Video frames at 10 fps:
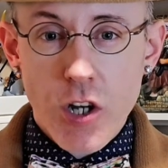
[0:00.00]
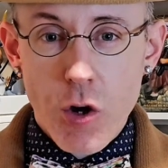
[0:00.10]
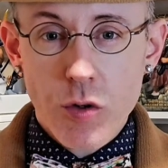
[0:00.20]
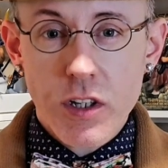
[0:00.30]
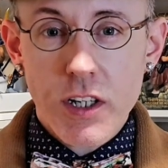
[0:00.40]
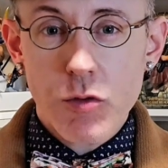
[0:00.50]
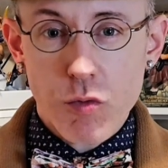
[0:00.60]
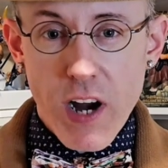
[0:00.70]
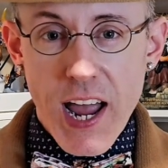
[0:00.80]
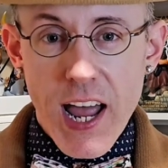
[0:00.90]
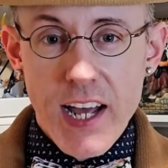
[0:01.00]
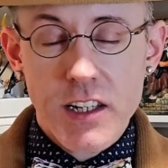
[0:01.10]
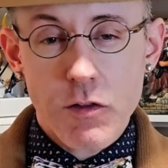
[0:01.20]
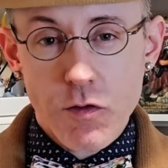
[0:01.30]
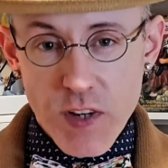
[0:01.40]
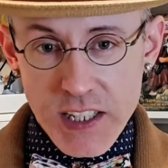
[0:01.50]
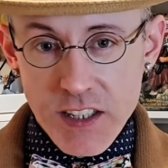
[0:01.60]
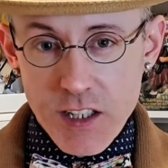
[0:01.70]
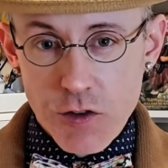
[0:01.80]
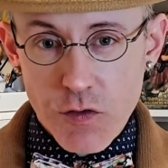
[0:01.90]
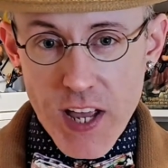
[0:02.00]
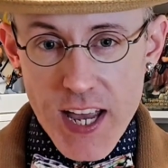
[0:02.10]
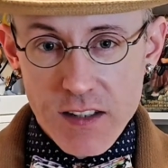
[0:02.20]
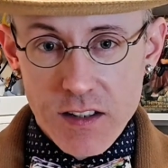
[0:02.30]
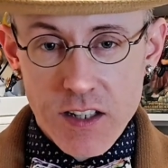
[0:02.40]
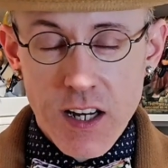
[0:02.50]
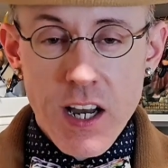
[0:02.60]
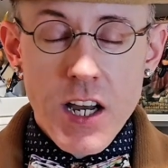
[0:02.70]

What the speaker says: Totally Rad Vintage Fest.